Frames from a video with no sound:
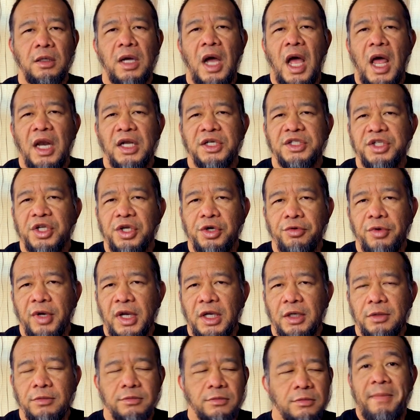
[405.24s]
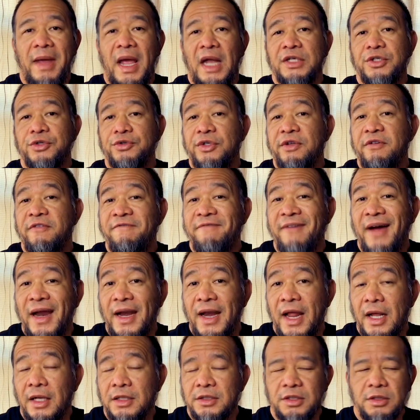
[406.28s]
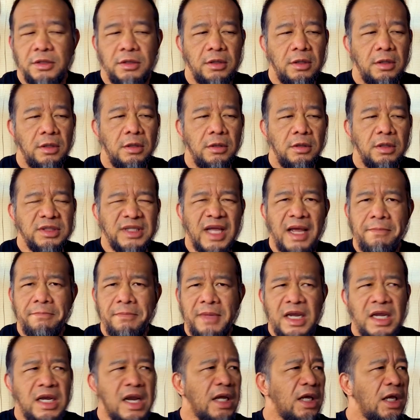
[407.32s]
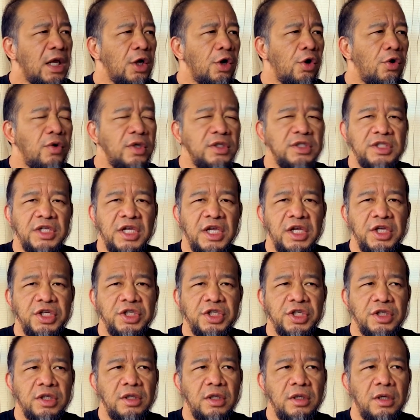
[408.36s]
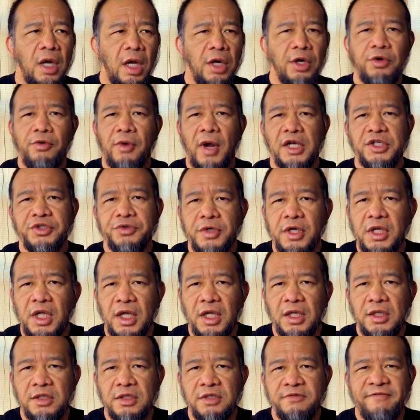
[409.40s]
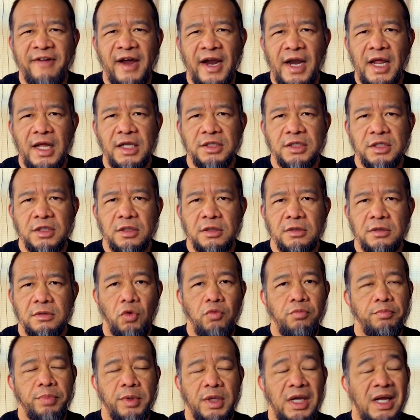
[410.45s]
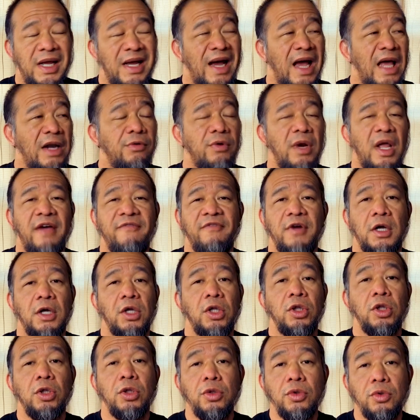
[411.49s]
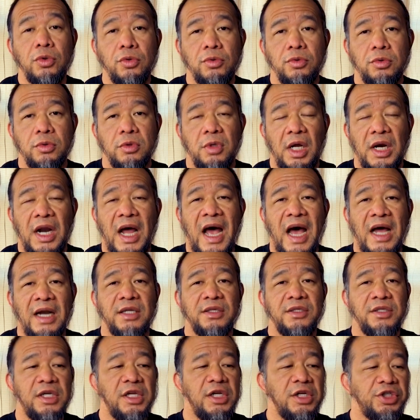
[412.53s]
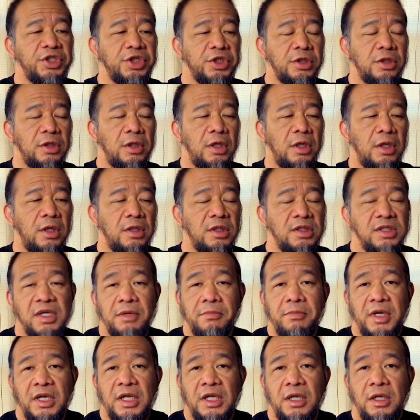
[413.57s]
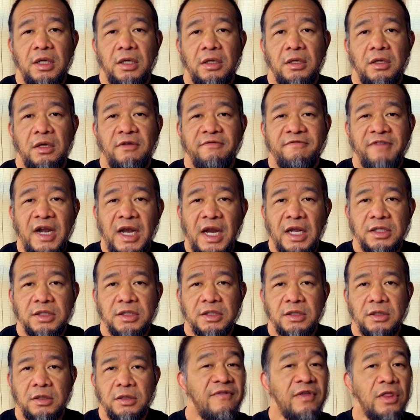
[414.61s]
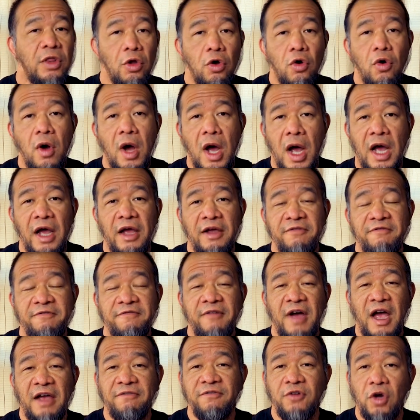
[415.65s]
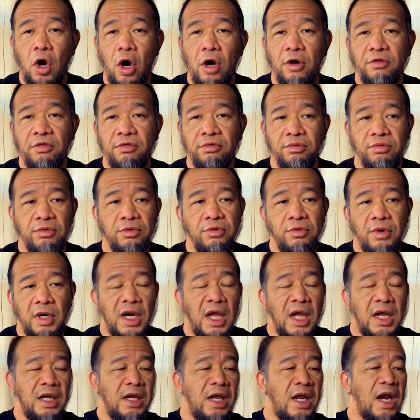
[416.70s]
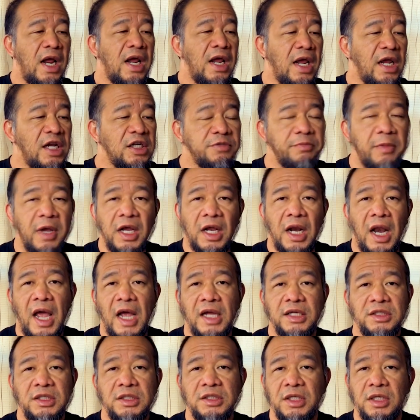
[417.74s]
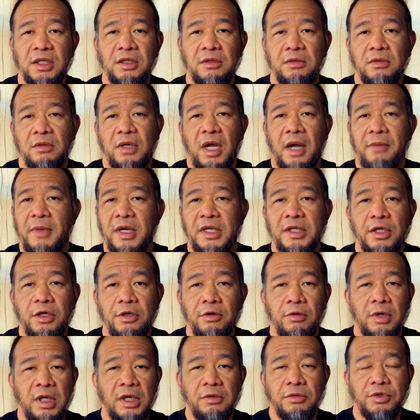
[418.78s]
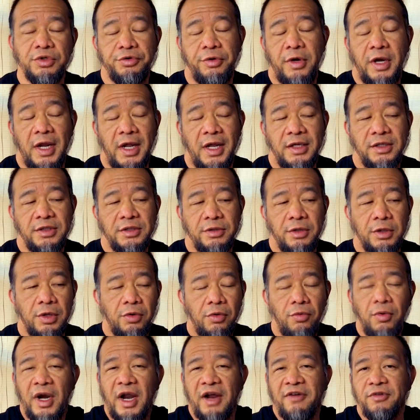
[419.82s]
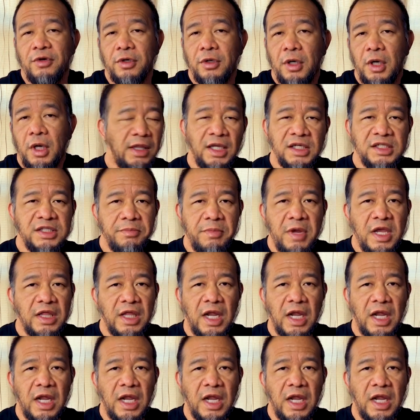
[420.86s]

college degree, my bachelor's in finance, does that mean I can go and teach undergraduate kids finance? Nope. I don't have a clue on how to teach somebody finance. Even though I've gone through and I aced my classes and got my degree with straight A's, you know, whatever. It doesn't